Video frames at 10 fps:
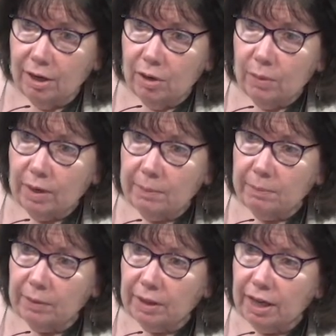We gotta be
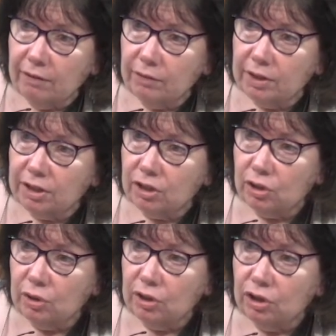really careful because as
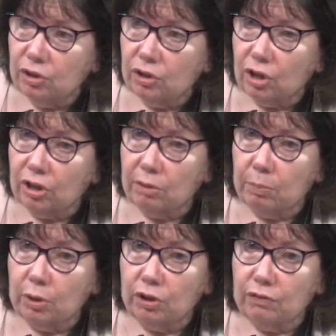soon as you start to
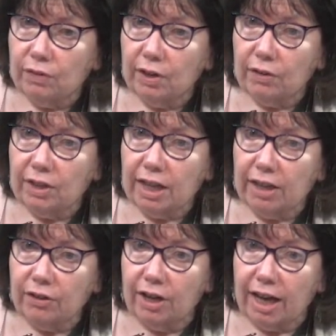point your finger at the
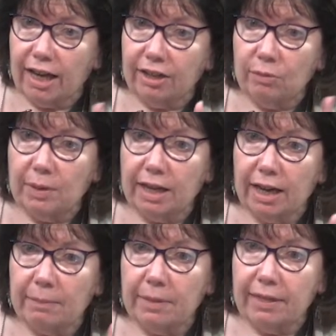other guy, you
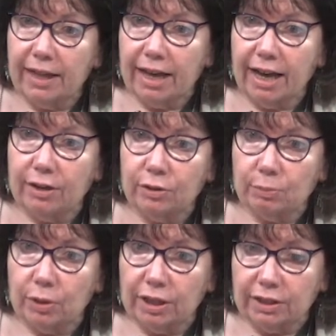become the guy who's
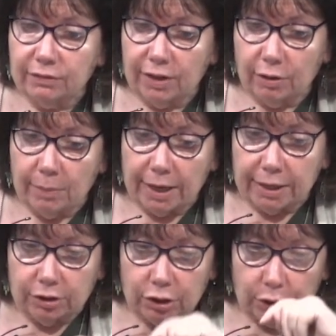pointing his finger back
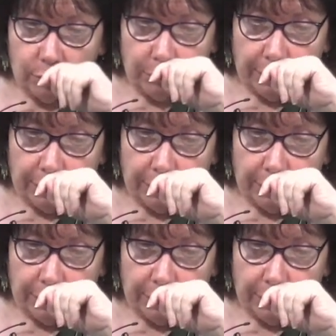at you.